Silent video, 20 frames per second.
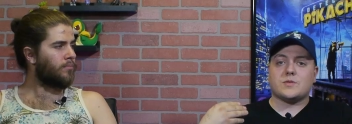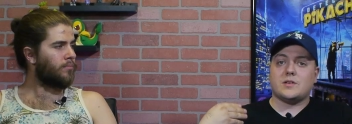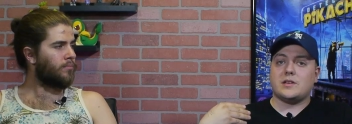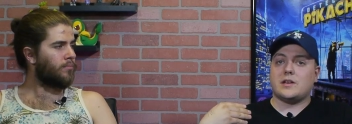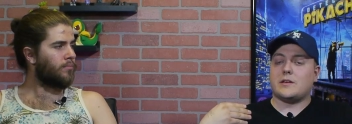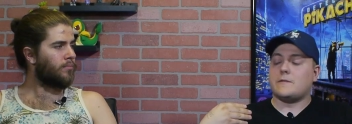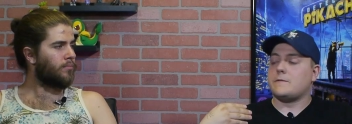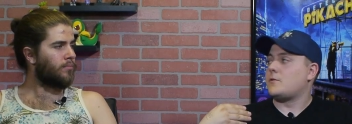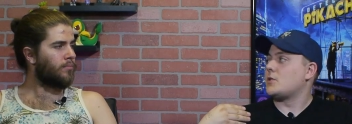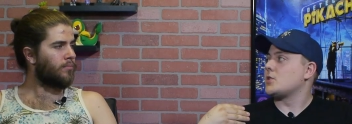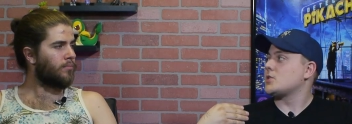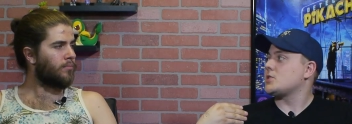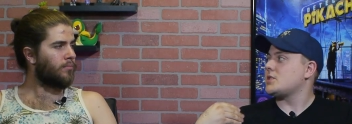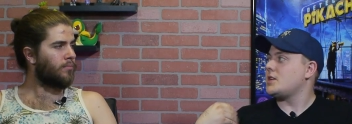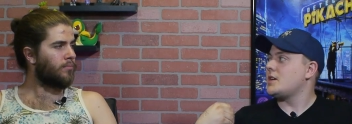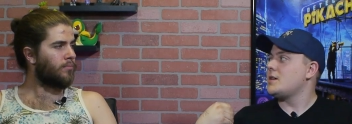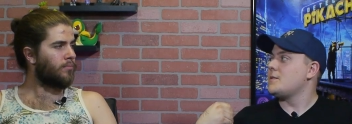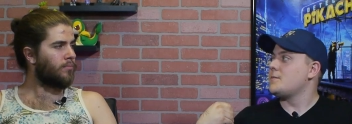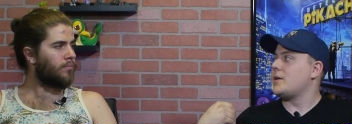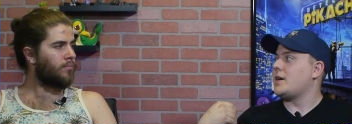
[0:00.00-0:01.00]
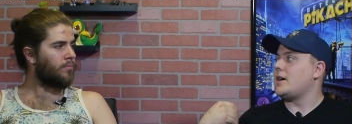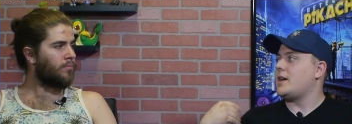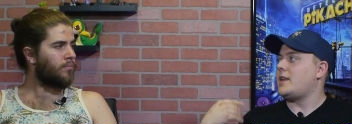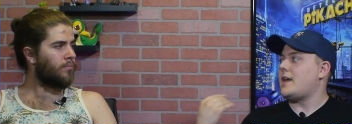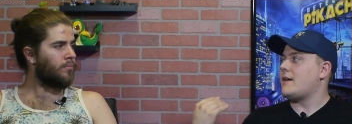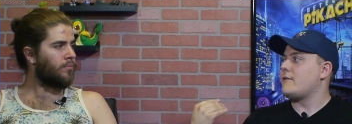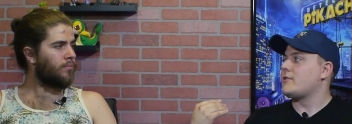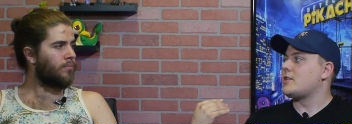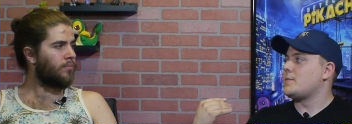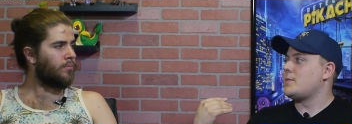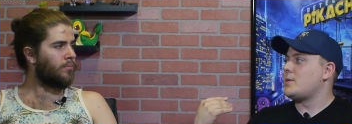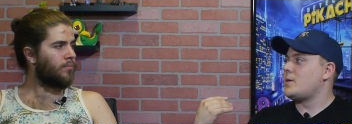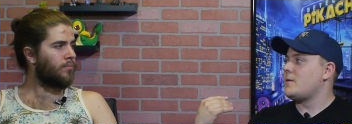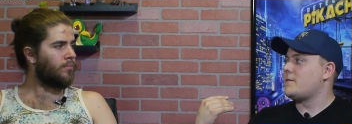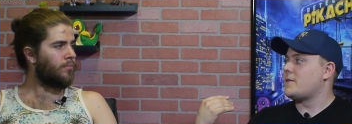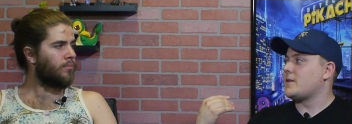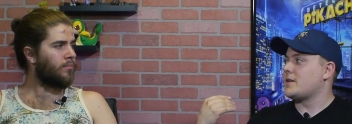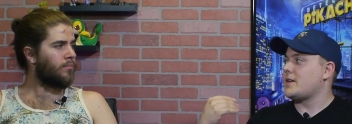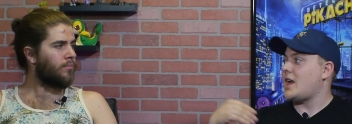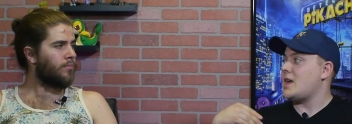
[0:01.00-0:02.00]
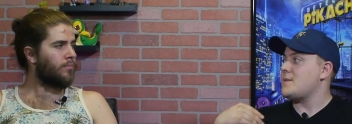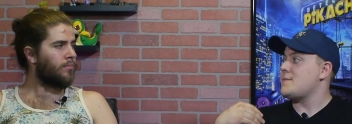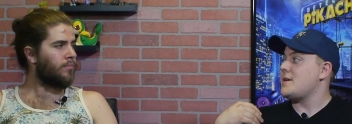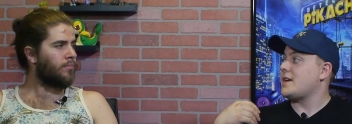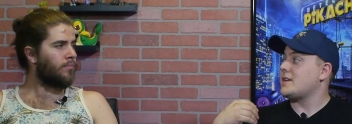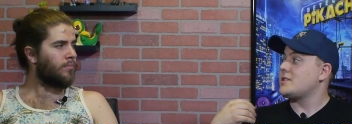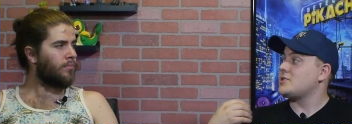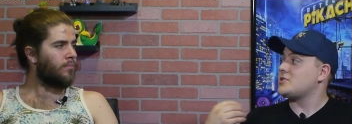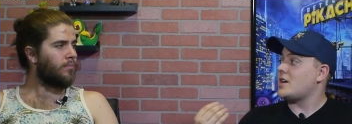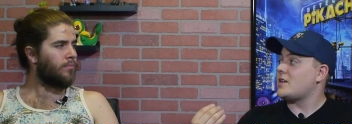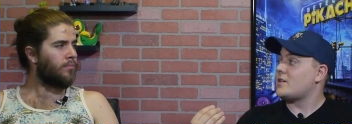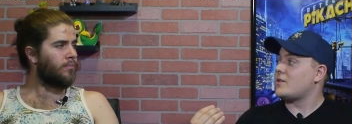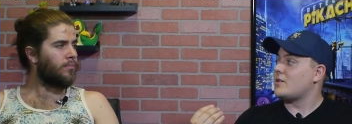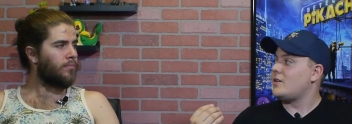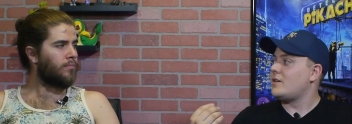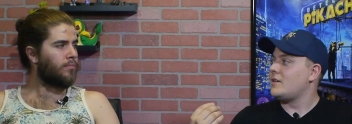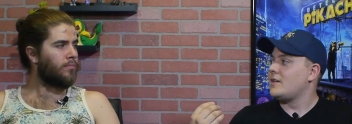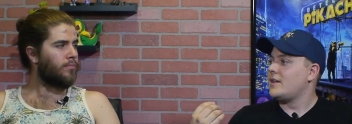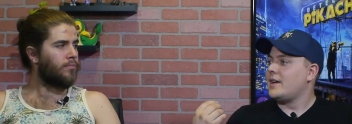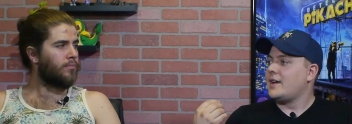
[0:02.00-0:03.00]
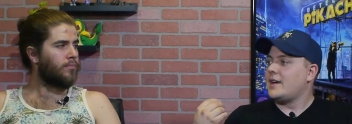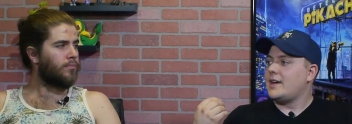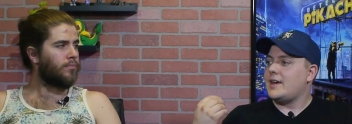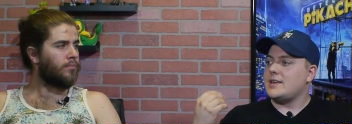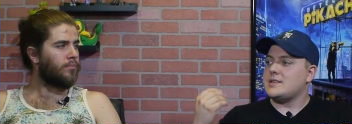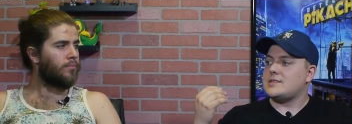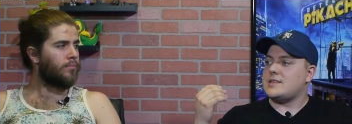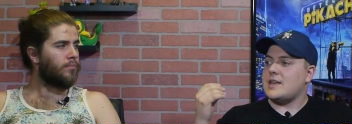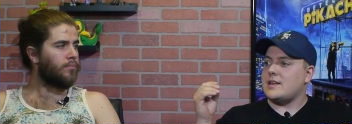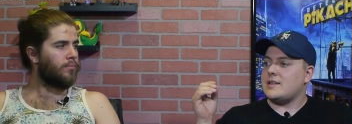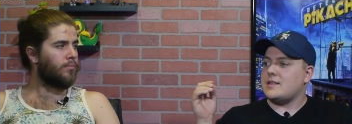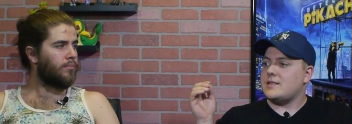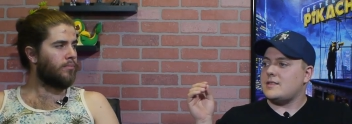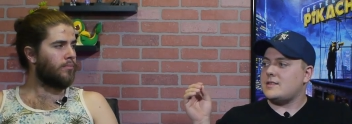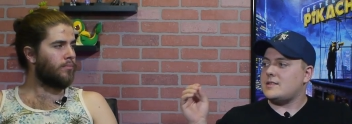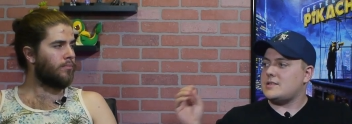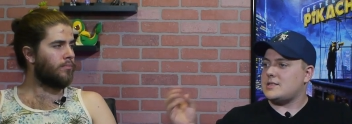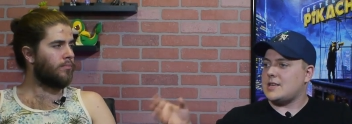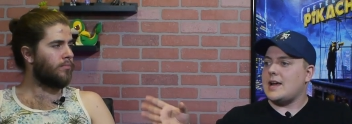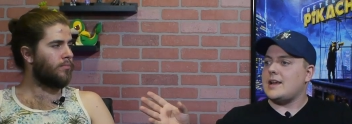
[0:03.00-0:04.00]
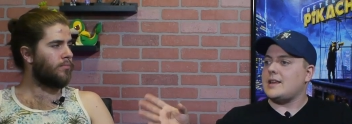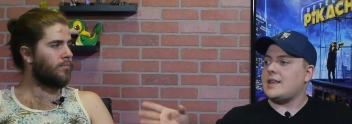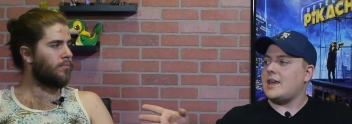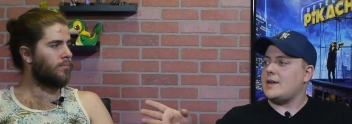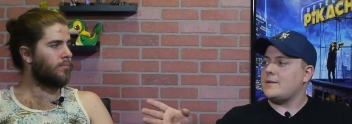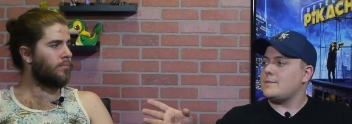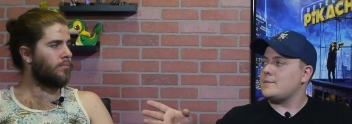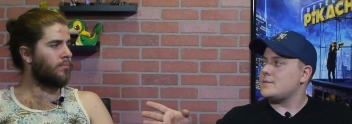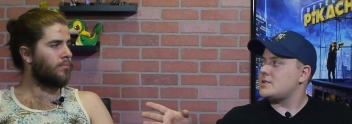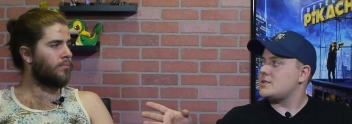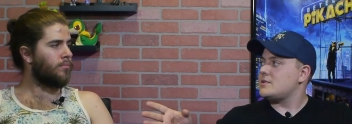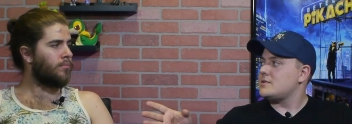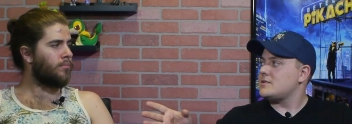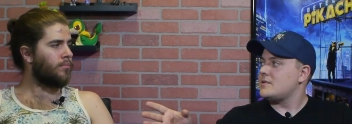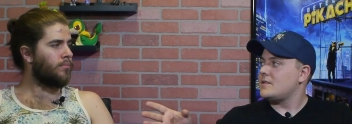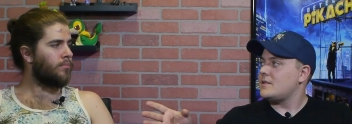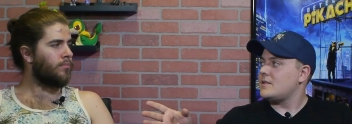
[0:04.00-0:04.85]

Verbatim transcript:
Speaker 1: really unfortunate but inevitable for gaming in general is that side games